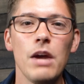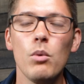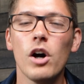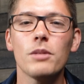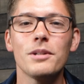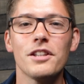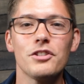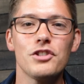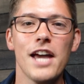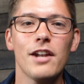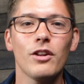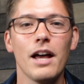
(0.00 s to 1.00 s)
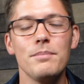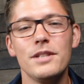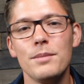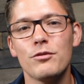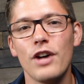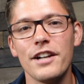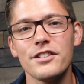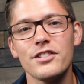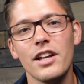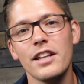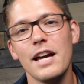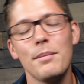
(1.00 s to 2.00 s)
Hey, welcome to the channel. I'm Tim
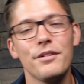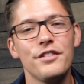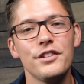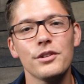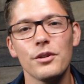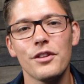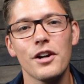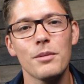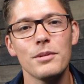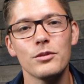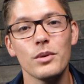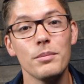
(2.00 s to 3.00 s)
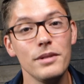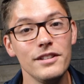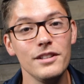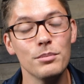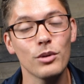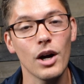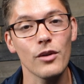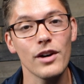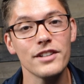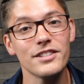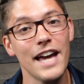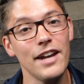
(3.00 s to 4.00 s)
Fraticelli. I'm a physical therapist with PT
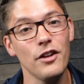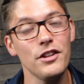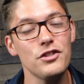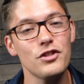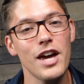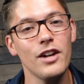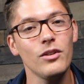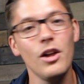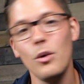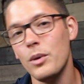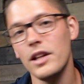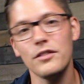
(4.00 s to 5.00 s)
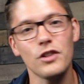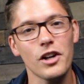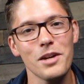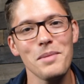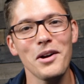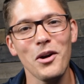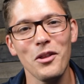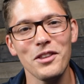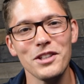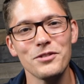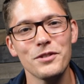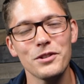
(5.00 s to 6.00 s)
Progress, and on this channel, we love talking about all
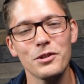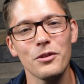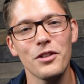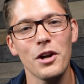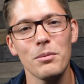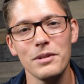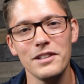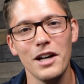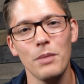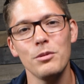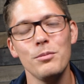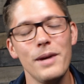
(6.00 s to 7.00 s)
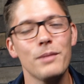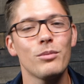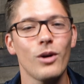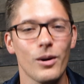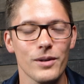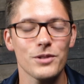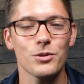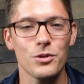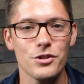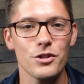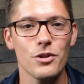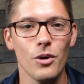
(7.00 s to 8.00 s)
things physical therapy to help you make progress
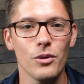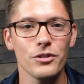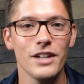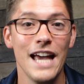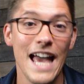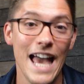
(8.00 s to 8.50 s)
towards your goals.